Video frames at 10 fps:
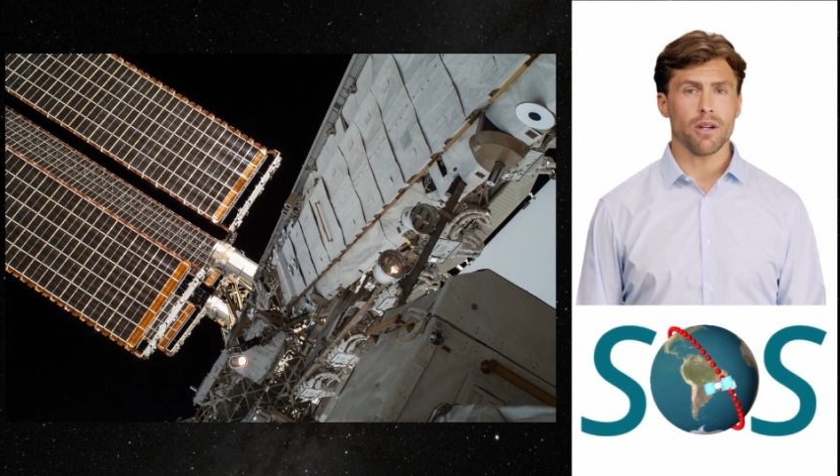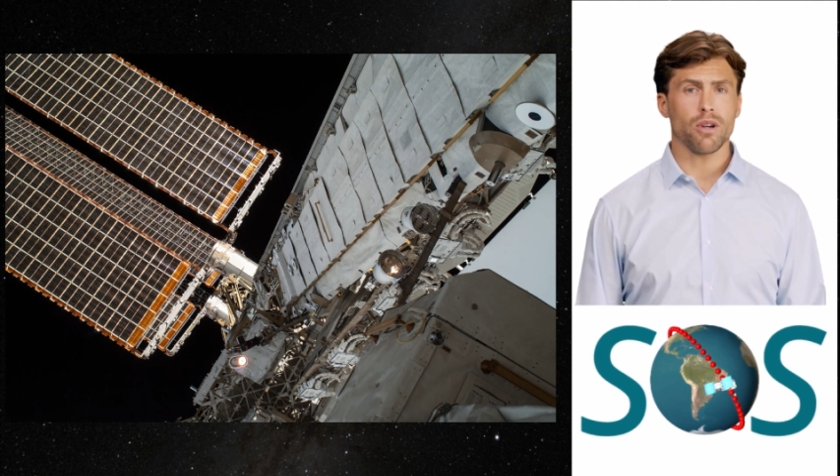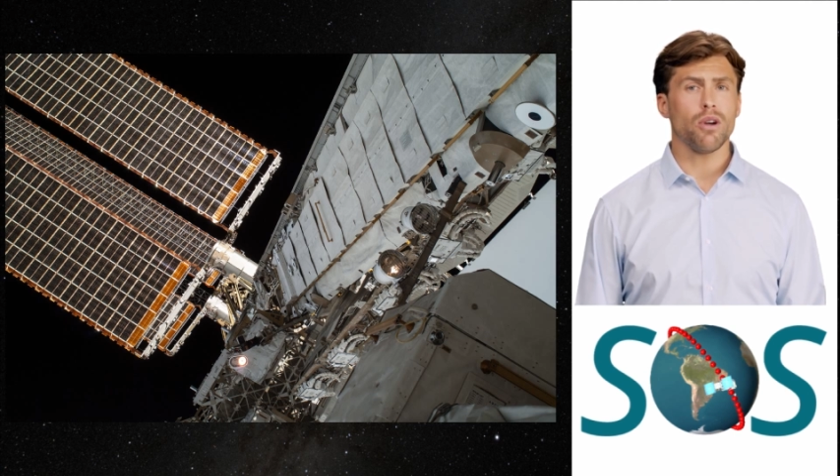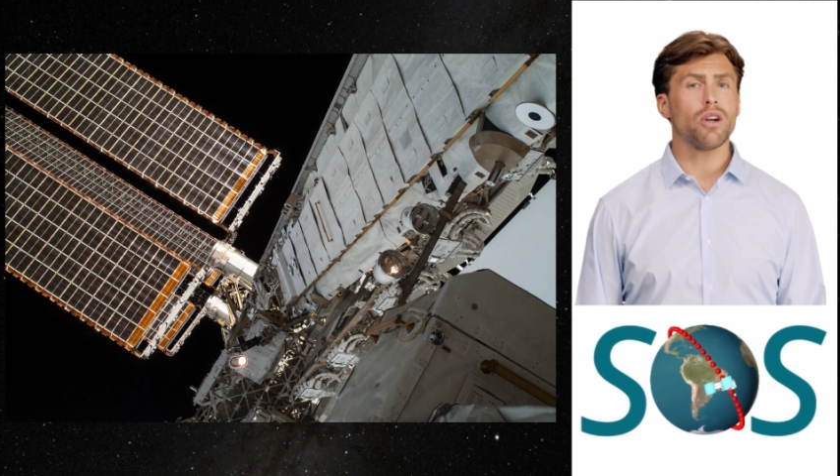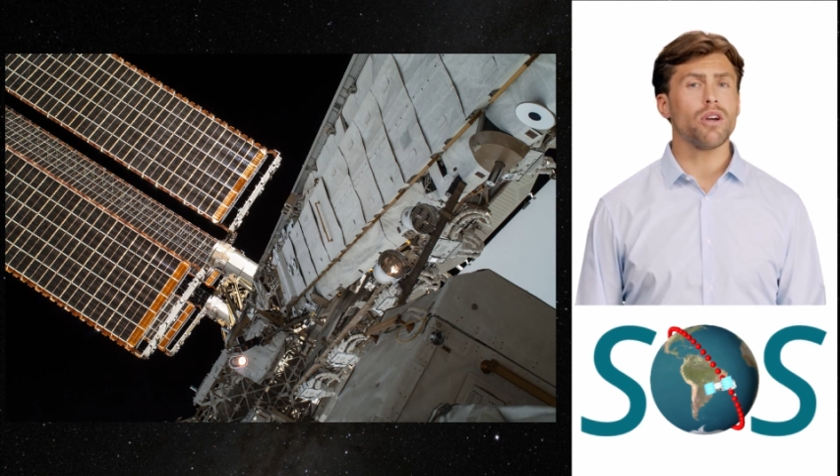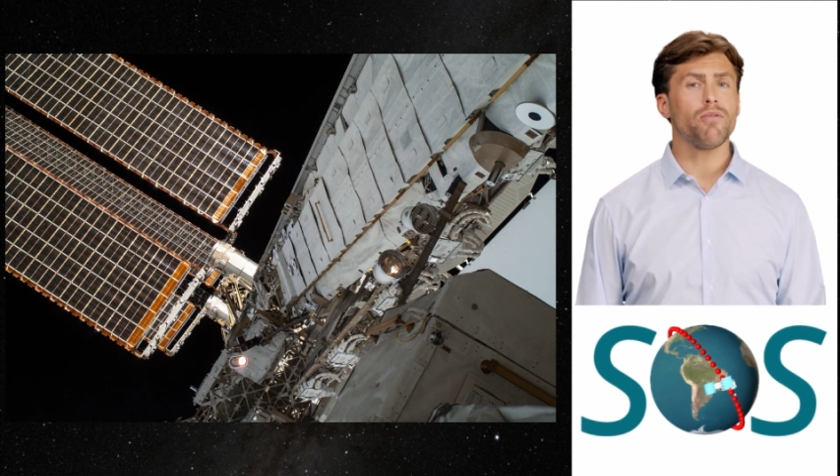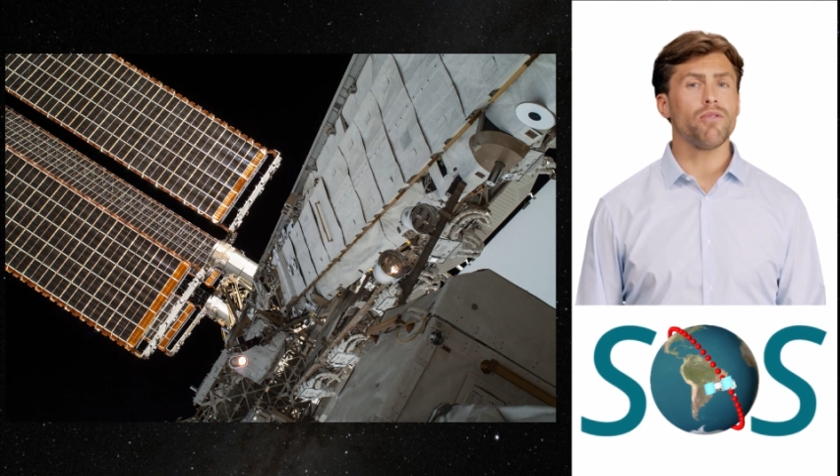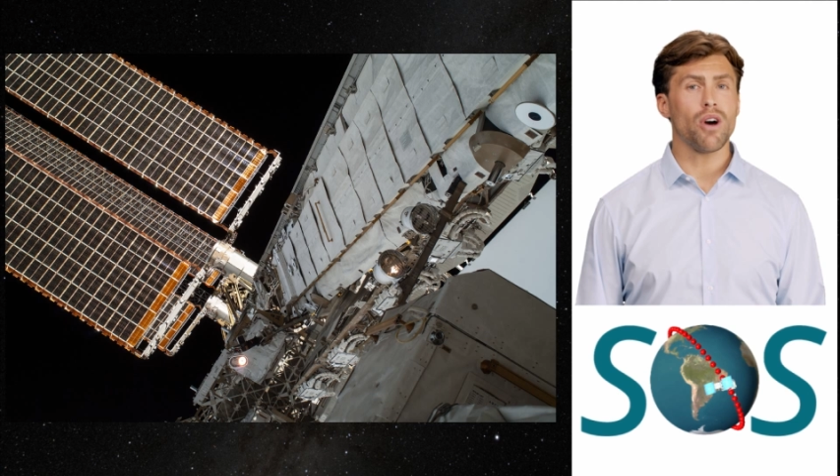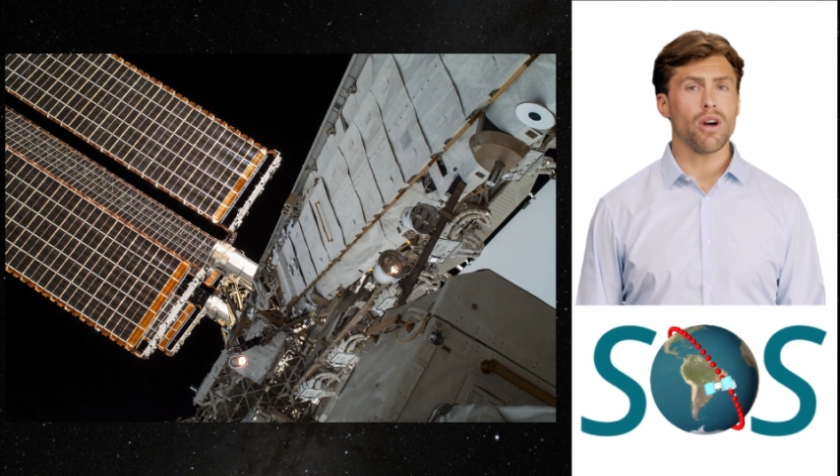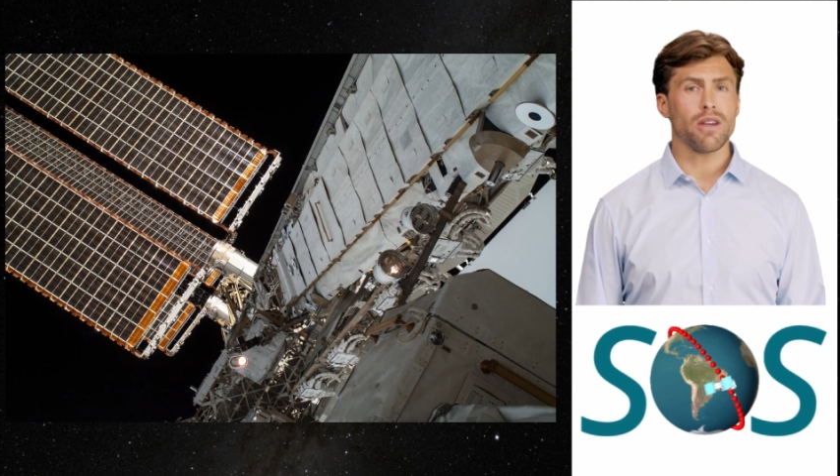You can
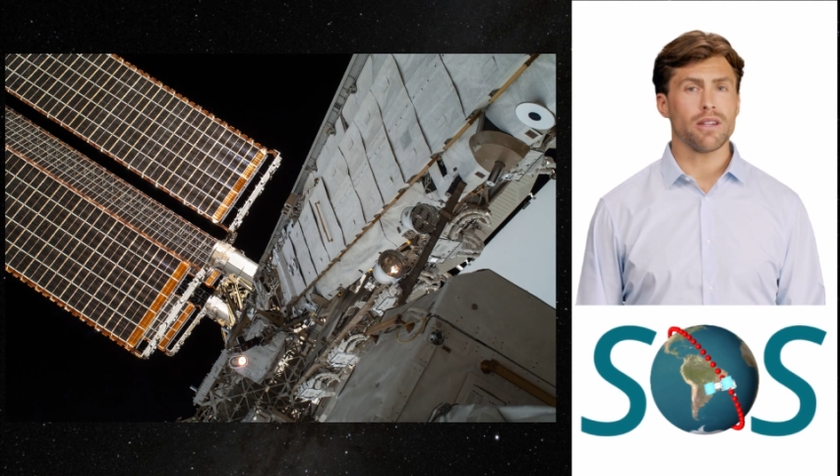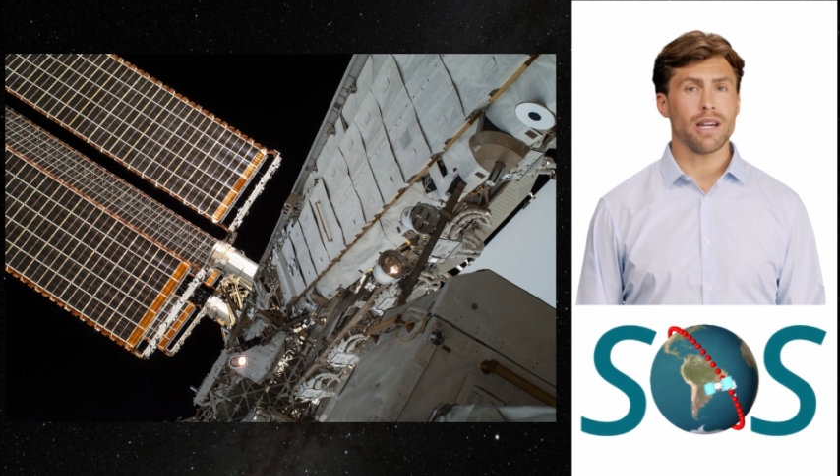convert this